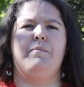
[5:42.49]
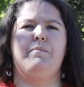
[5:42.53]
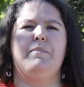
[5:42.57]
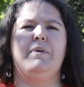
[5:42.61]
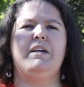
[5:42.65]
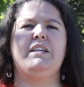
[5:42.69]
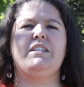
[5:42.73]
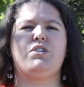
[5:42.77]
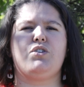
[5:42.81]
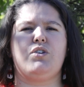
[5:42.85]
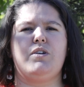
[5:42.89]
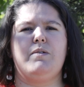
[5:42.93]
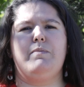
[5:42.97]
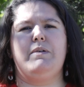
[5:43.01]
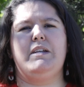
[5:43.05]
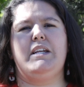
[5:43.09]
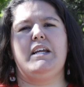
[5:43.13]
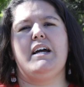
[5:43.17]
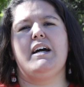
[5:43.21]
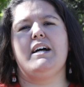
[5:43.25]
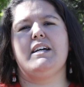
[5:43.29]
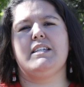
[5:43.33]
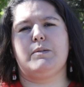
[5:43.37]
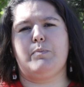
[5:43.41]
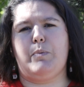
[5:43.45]
mainstream
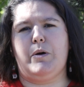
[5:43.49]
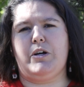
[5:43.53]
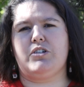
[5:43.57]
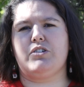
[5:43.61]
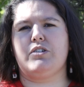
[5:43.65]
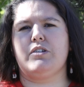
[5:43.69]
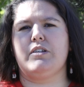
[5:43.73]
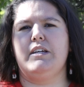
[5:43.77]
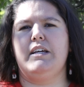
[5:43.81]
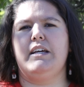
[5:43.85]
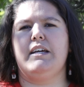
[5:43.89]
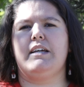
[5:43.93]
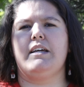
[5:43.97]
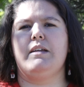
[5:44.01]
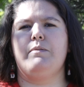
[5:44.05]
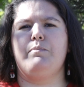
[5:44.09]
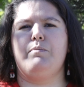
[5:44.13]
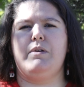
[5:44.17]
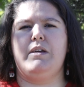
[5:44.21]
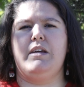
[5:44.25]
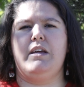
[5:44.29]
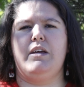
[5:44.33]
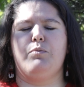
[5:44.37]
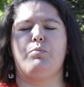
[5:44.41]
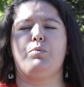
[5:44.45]
media especially can
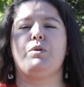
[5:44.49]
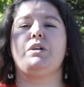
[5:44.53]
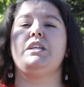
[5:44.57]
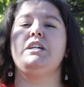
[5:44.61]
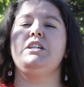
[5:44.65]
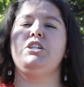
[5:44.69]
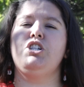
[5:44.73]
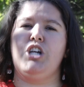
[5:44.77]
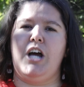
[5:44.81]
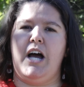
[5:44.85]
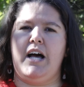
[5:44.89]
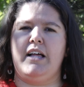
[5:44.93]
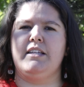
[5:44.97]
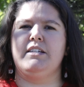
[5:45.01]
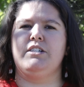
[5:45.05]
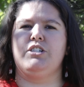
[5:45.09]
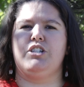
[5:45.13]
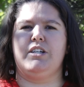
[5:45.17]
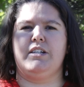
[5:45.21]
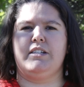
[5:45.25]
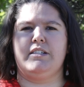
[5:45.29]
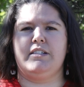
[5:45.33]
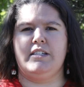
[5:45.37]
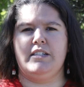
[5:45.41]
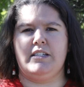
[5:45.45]
be really
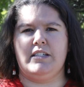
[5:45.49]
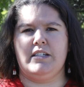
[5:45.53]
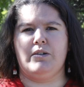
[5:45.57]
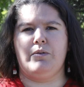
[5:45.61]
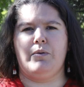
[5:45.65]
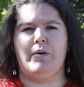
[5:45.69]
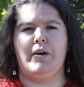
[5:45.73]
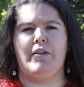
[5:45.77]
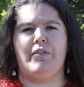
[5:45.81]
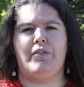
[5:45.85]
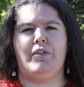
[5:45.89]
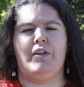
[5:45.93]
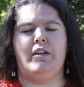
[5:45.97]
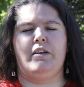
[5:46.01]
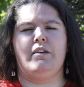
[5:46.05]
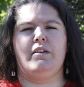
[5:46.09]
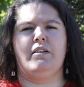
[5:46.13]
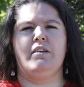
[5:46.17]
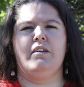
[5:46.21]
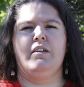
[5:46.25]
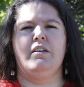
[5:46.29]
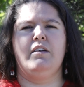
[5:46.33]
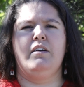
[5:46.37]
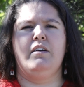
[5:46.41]
challenging to deal with. And